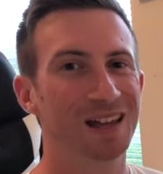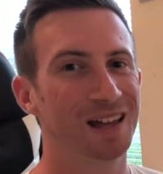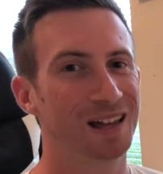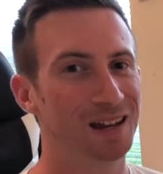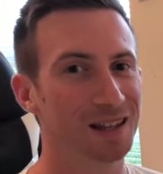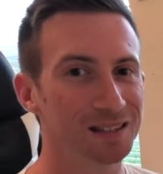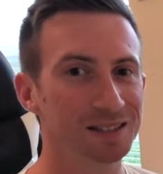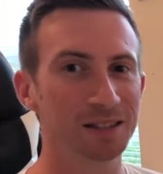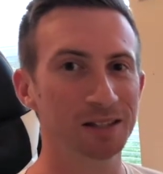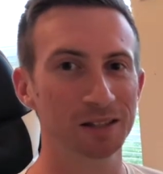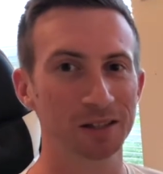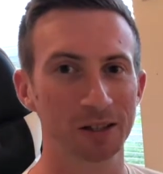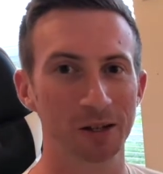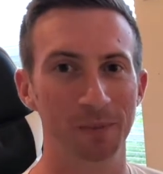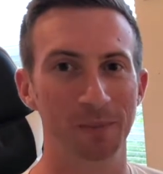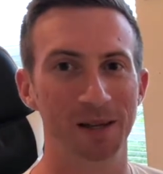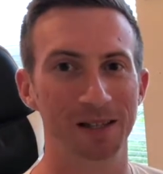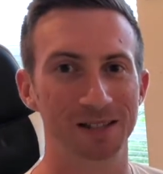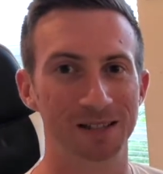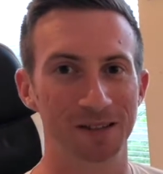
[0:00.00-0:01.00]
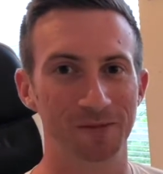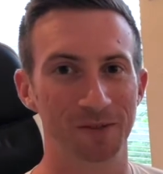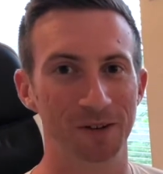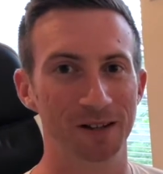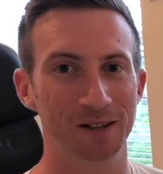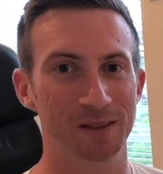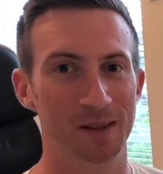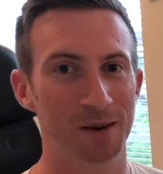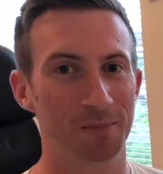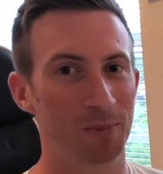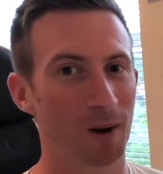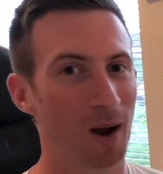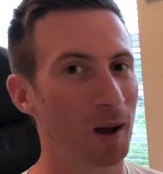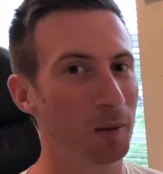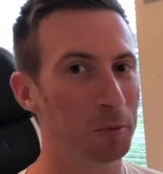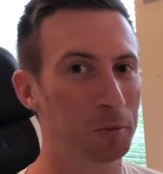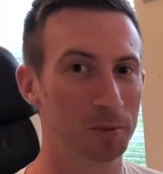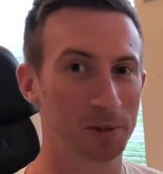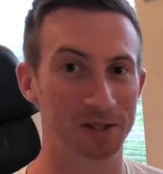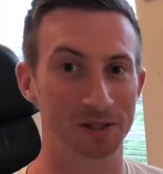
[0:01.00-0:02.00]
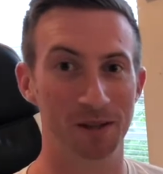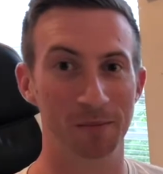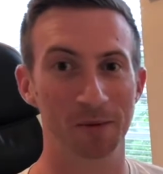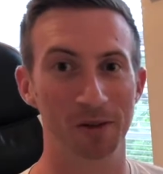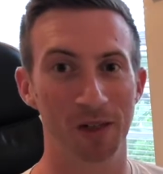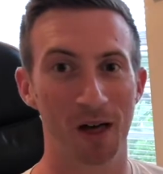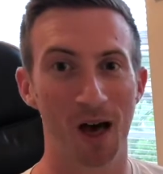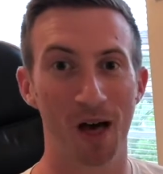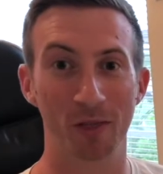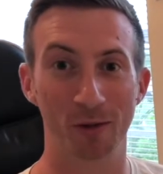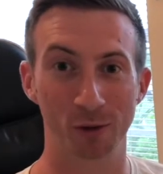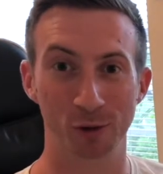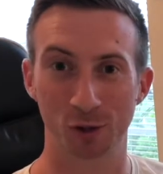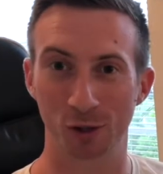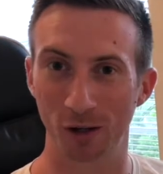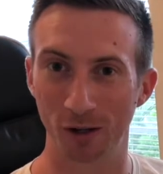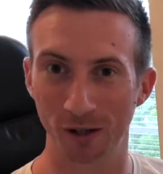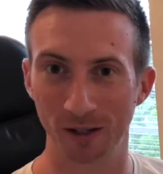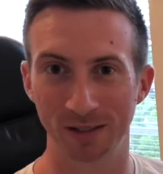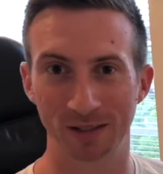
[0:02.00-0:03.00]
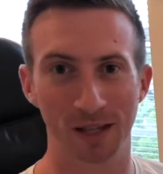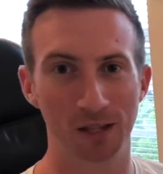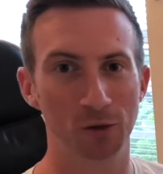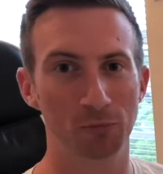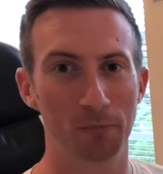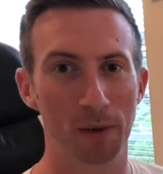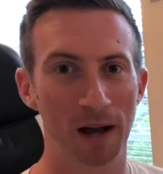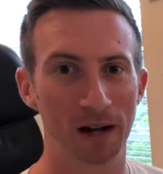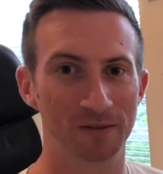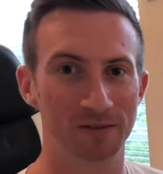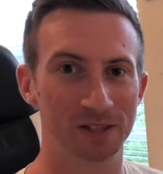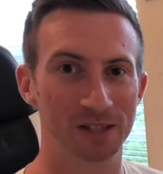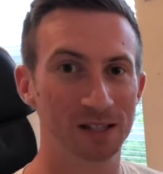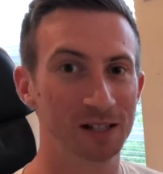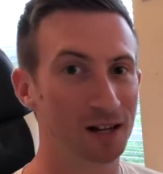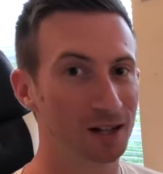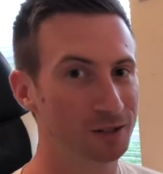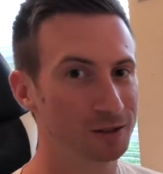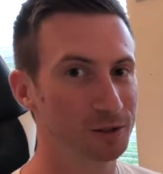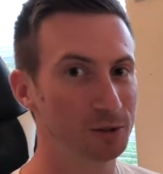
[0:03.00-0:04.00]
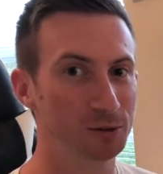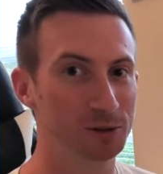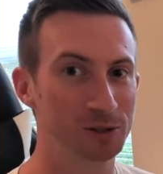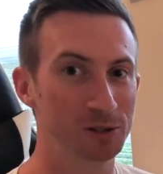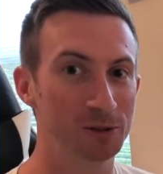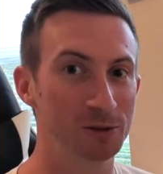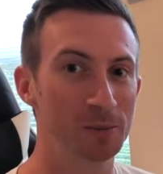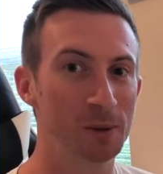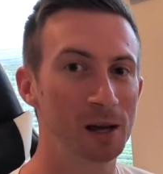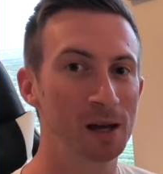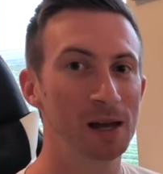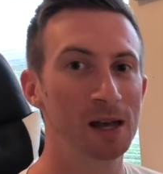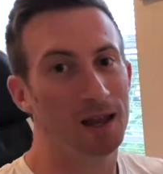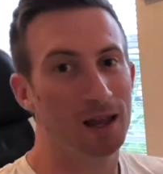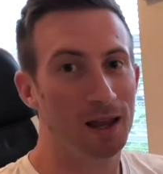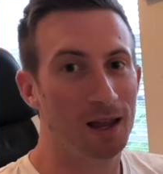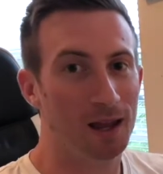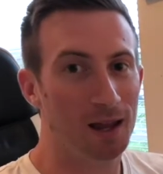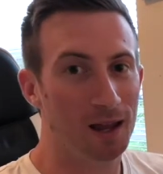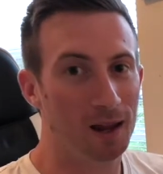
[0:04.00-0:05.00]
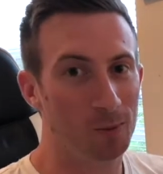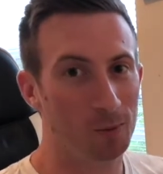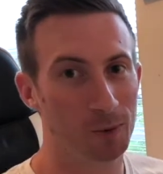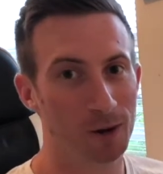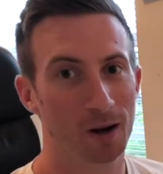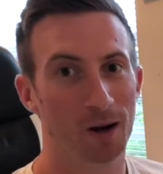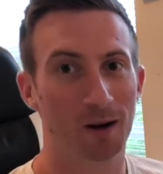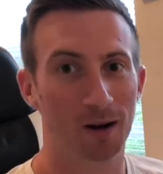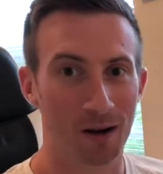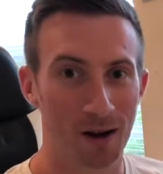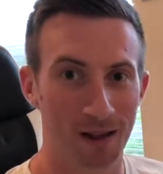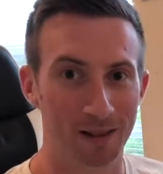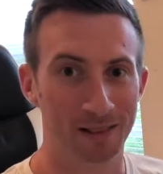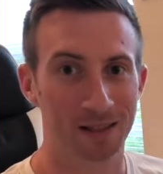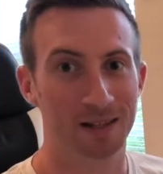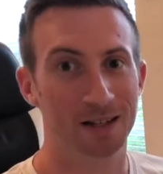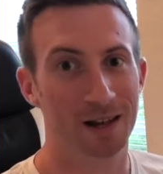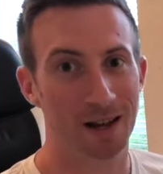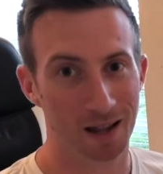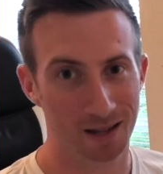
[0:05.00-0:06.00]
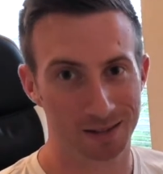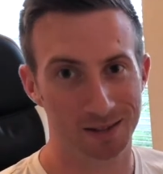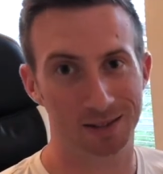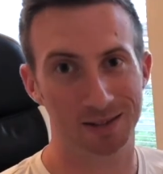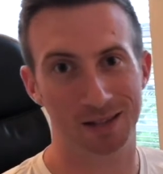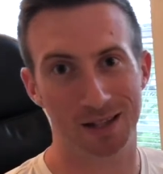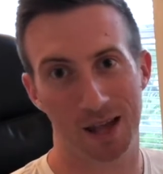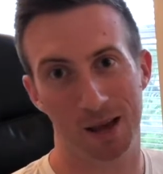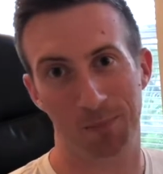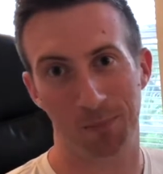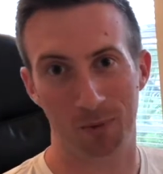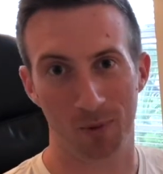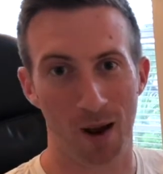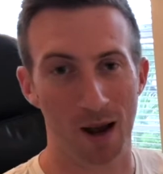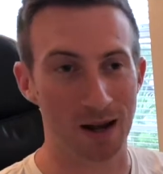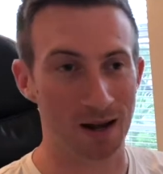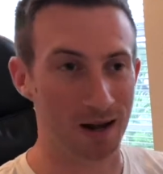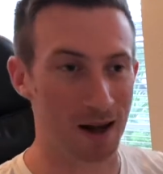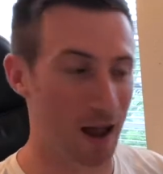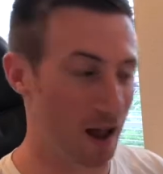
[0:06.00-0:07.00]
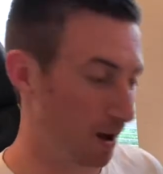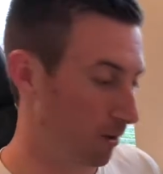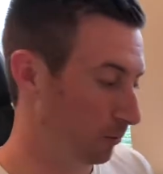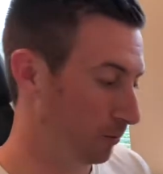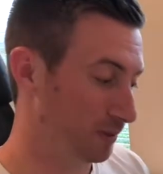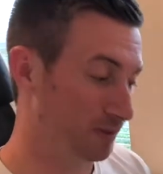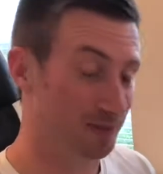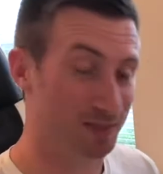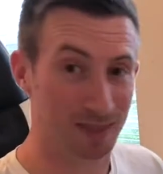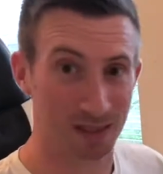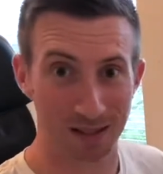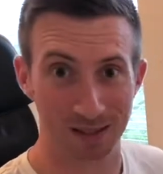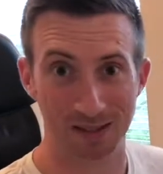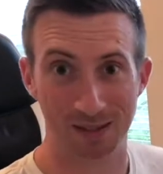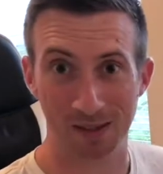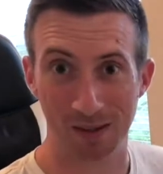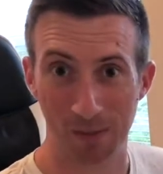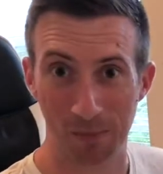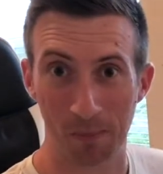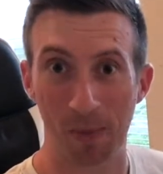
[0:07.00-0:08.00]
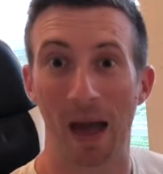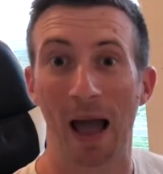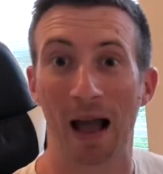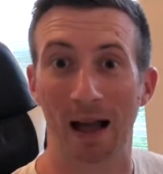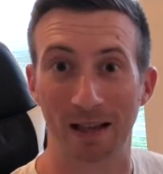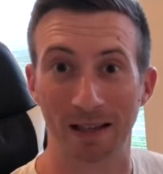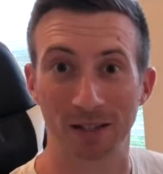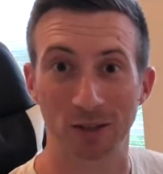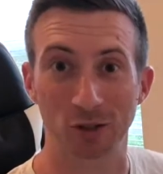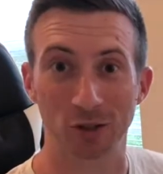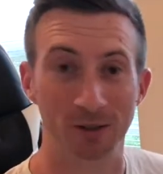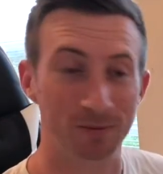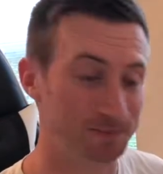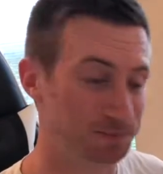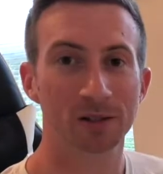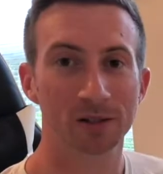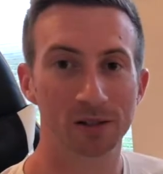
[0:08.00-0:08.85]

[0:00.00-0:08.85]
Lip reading: It is a little bit different than probably some of the other journeys that you might have seen on YouTube, and we are at the next step right now with this package.